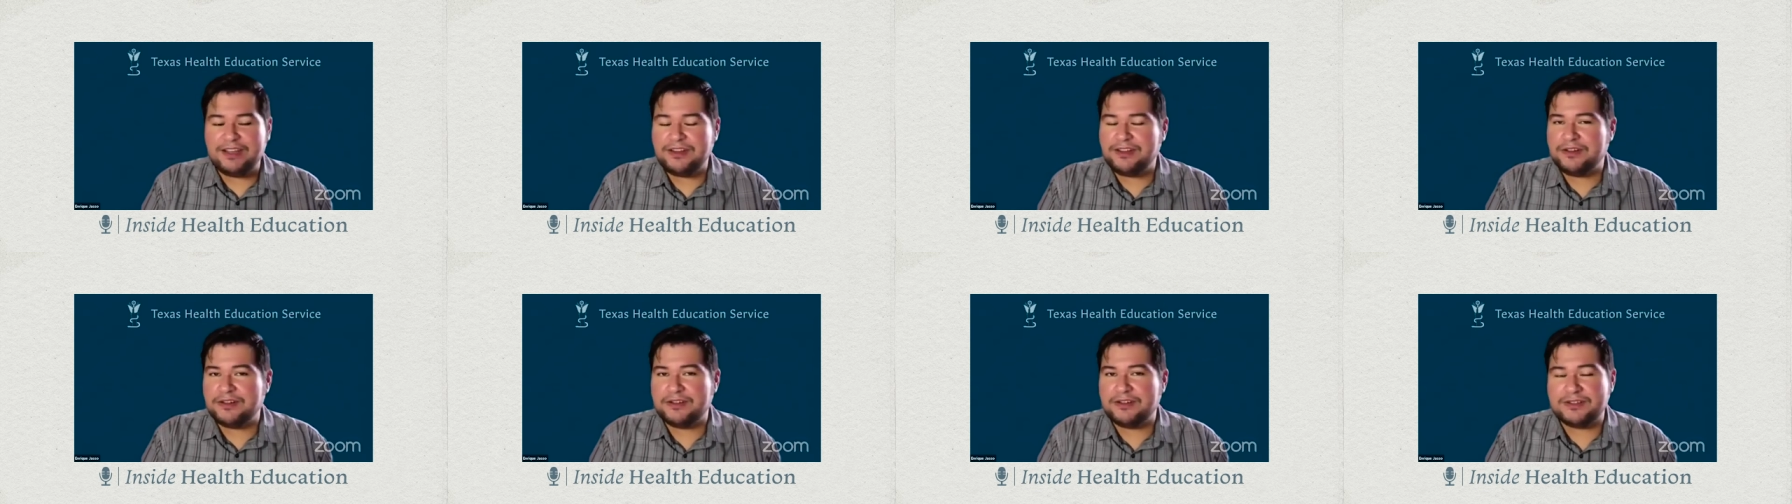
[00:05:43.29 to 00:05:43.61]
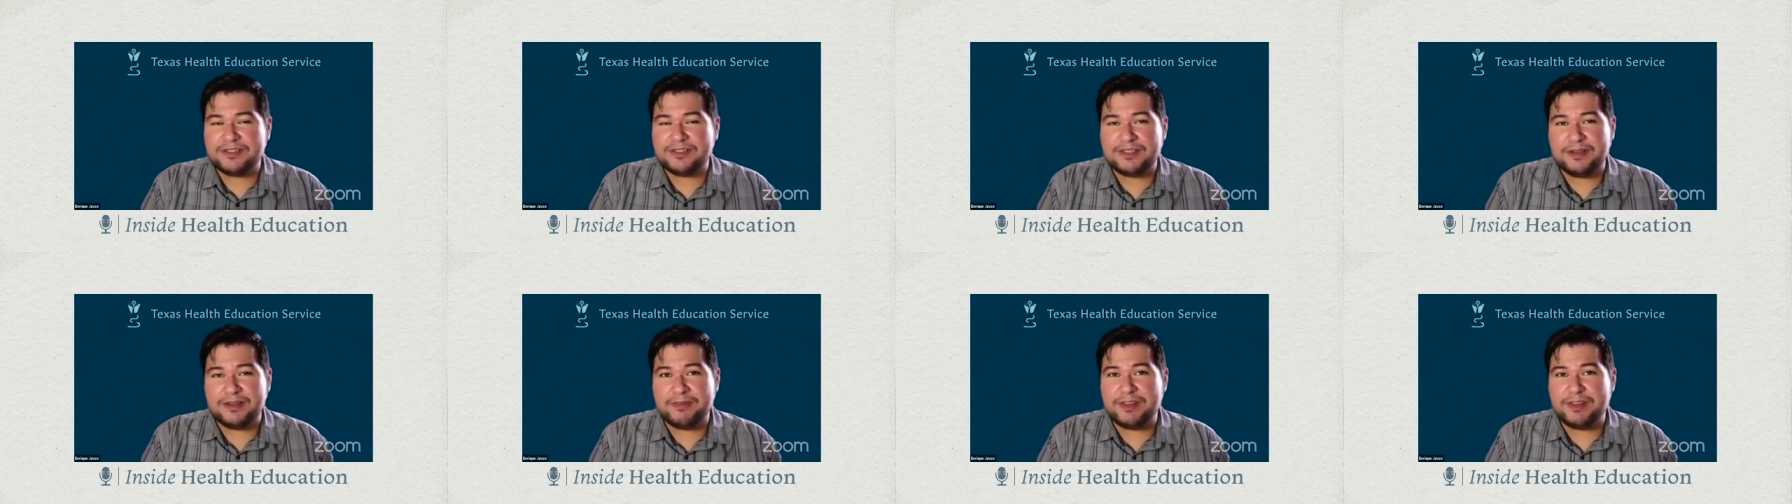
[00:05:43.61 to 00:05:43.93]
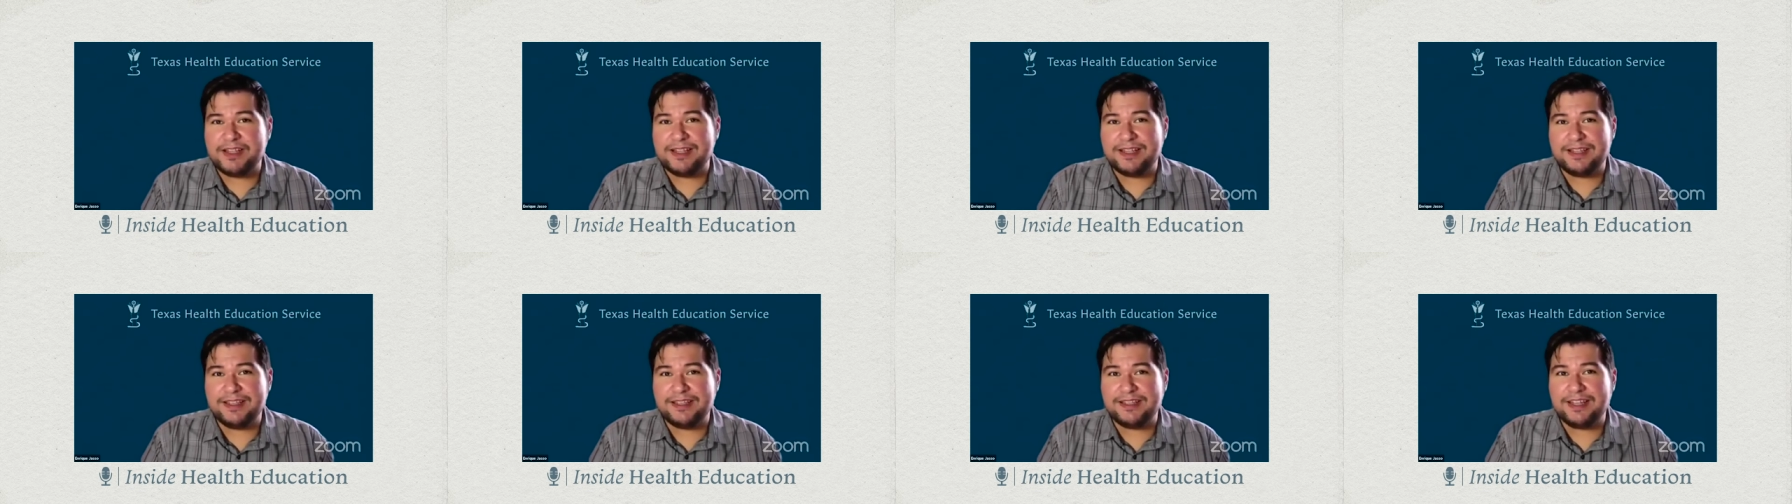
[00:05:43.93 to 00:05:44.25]
You know, some of
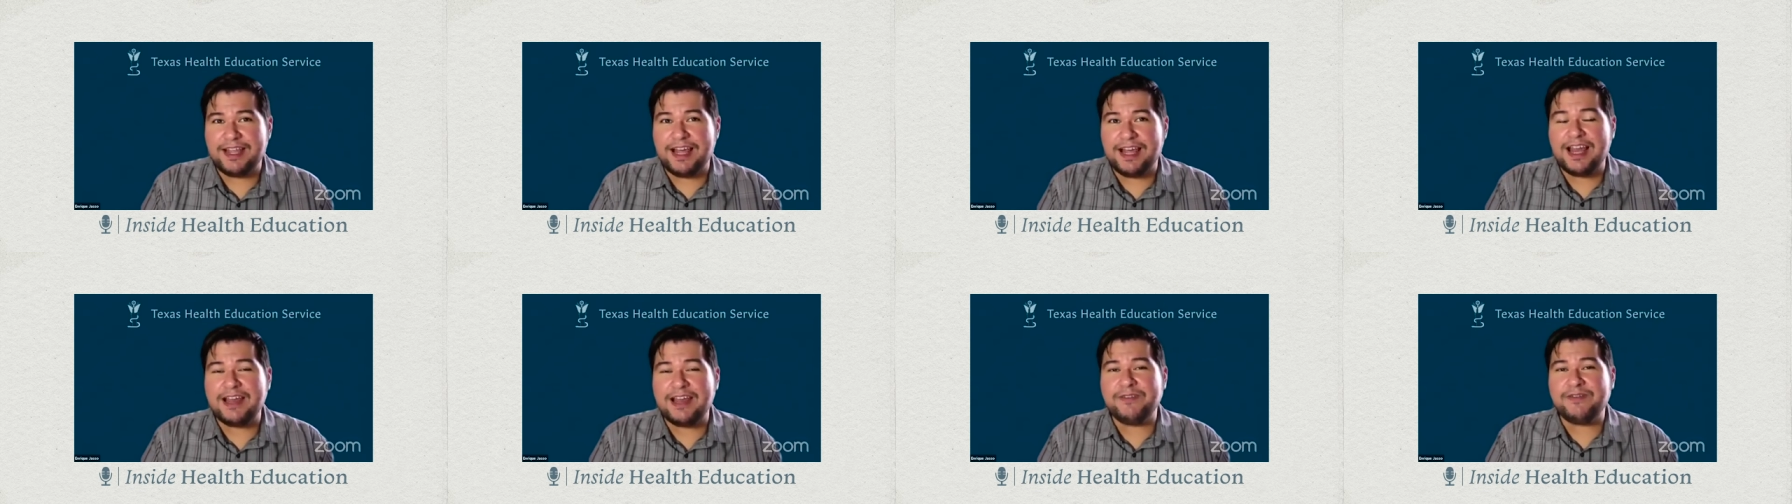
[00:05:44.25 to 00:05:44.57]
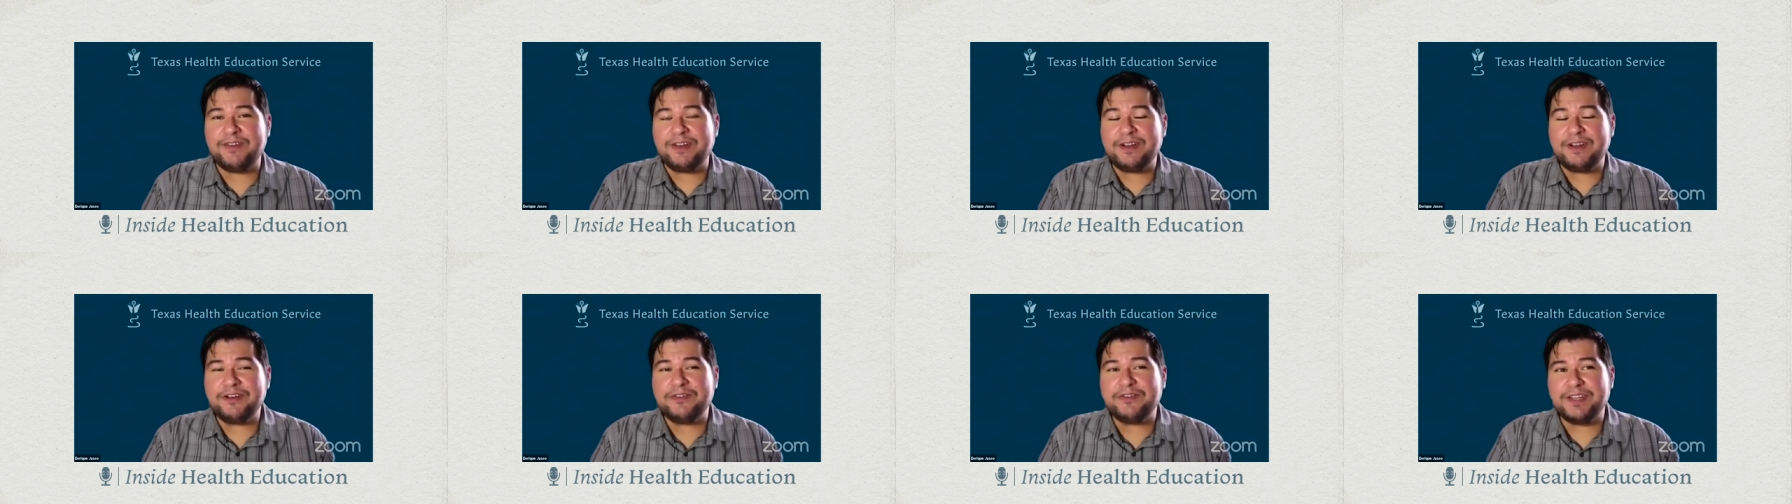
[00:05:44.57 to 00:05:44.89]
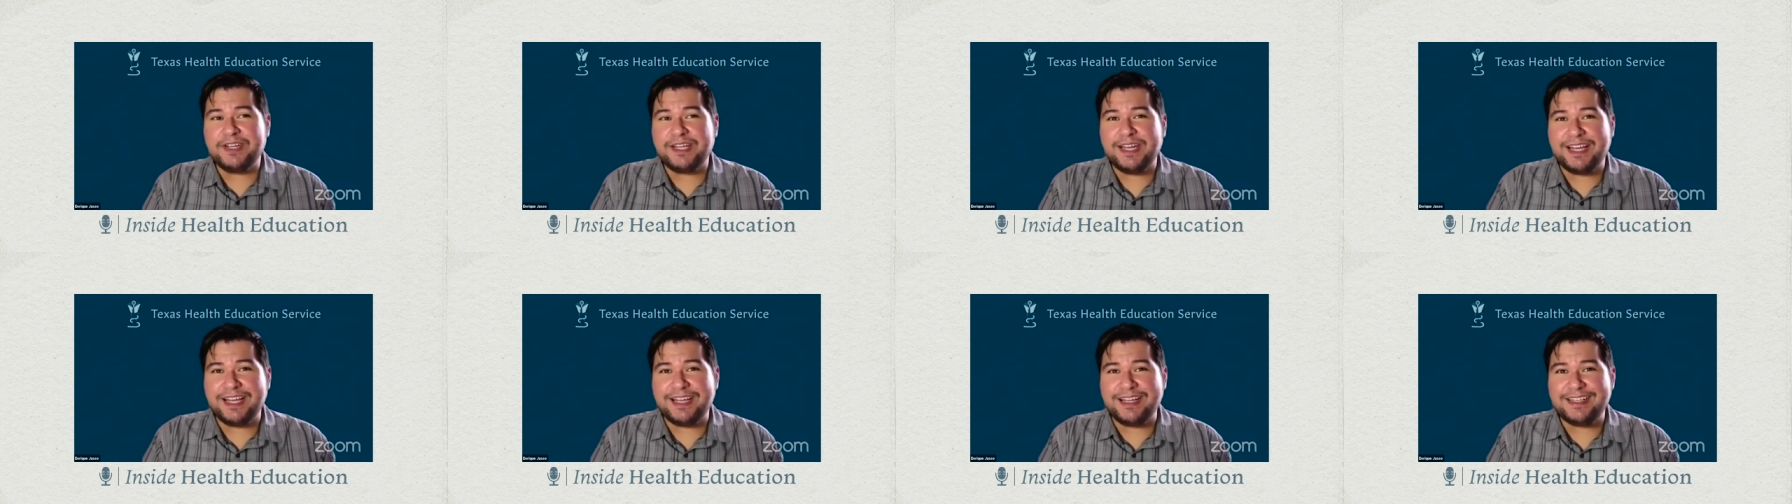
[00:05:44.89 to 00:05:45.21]
the live interview
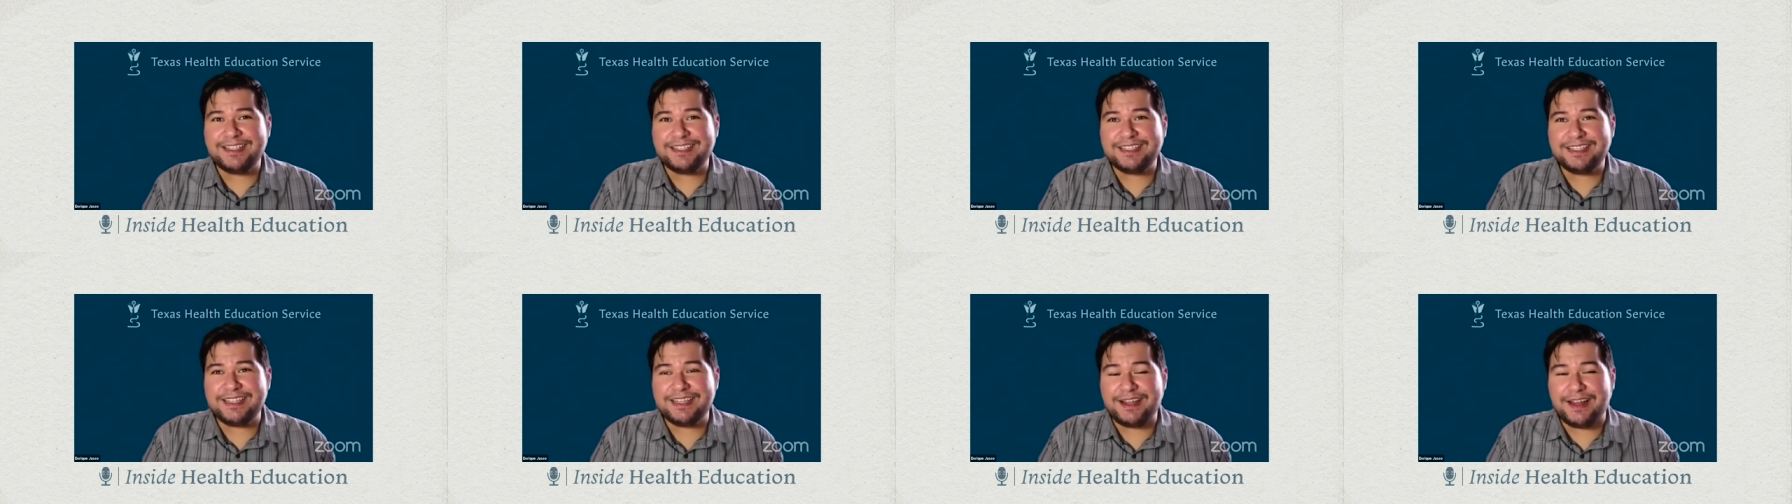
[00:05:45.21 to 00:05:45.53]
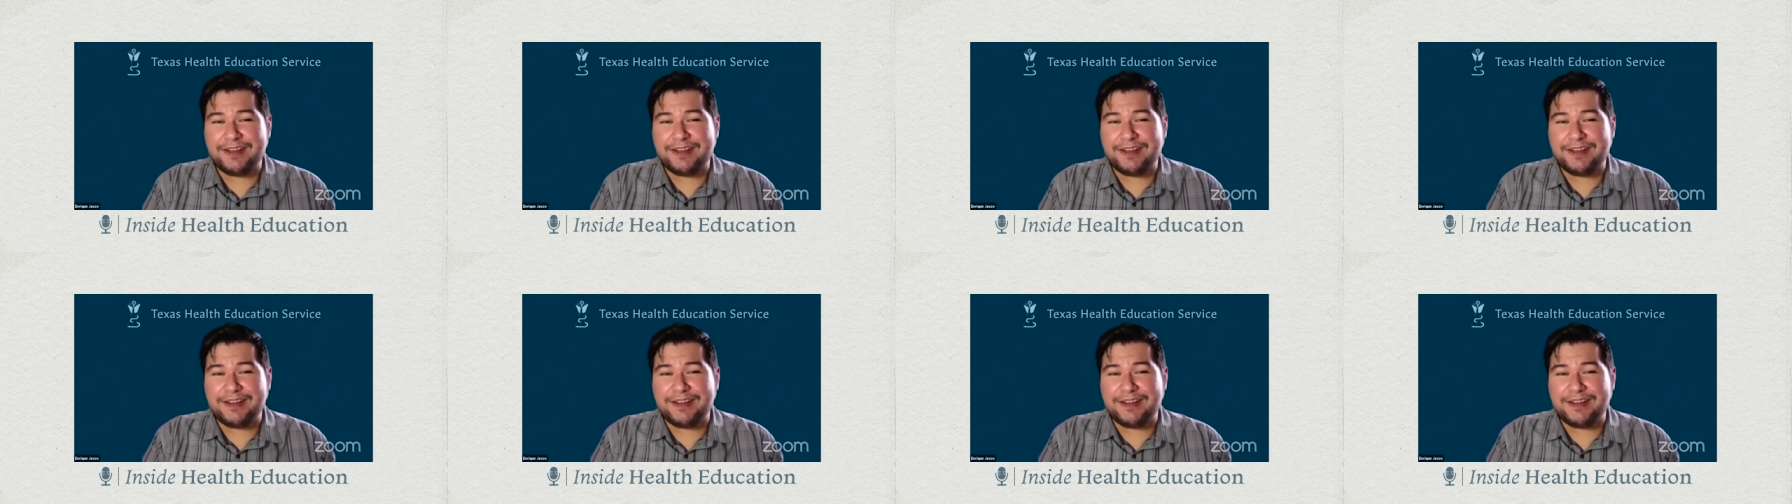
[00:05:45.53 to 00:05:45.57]
days,